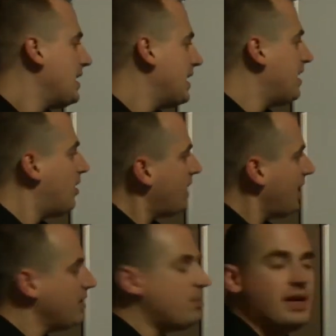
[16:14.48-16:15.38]
it all
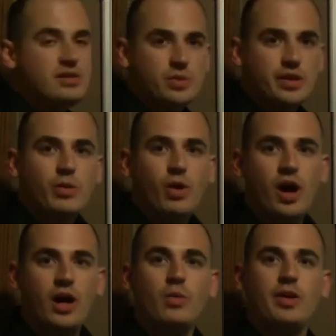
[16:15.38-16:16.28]
kind of depends where you
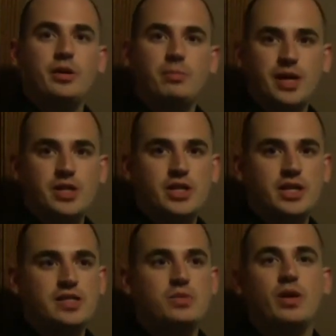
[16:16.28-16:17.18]
are, where your budget
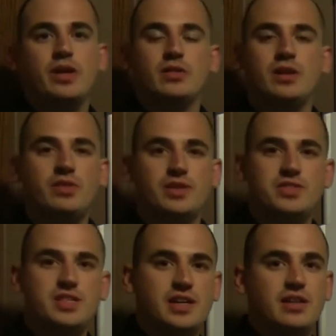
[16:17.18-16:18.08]
is, what your level of
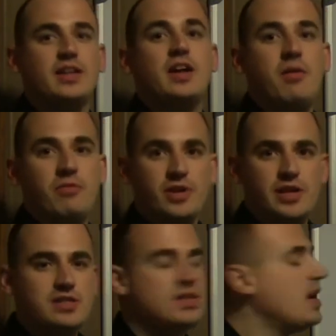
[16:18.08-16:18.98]
skill and comfort
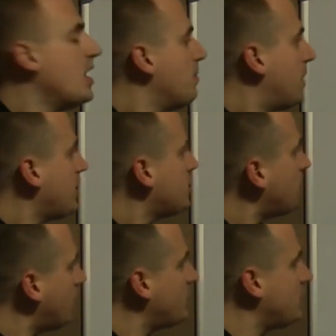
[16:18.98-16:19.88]
is. But I just
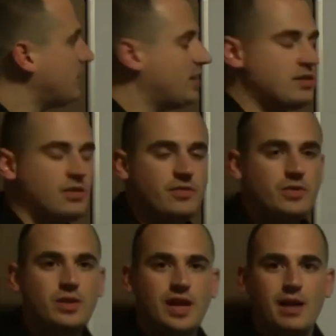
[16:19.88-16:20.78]
want to share, these are a
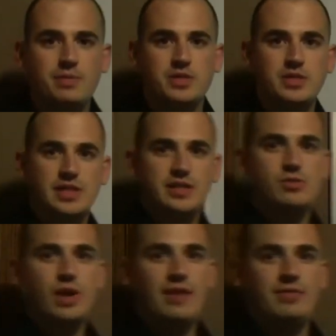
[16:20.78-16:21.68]
few of the options to get
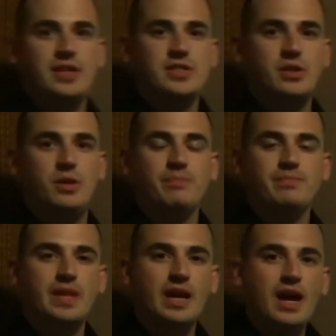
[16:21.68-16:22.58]
traffic. So
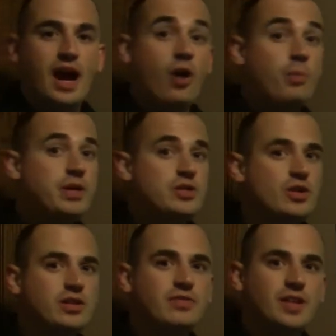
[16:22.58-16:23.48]
I hope you
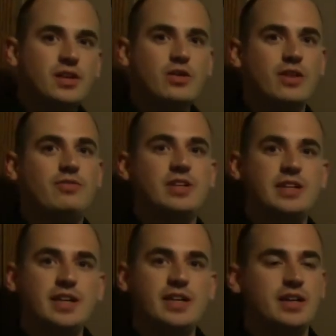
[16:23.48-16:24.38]
enjoyed the video. If you
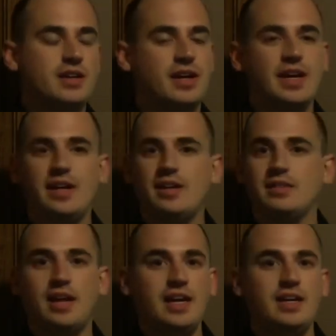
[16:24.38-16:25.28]
did, again,
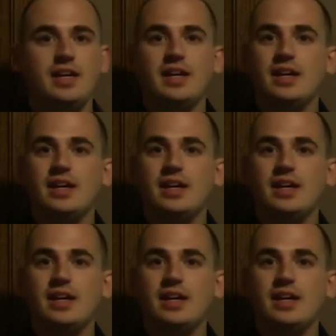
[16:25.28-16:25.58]
like,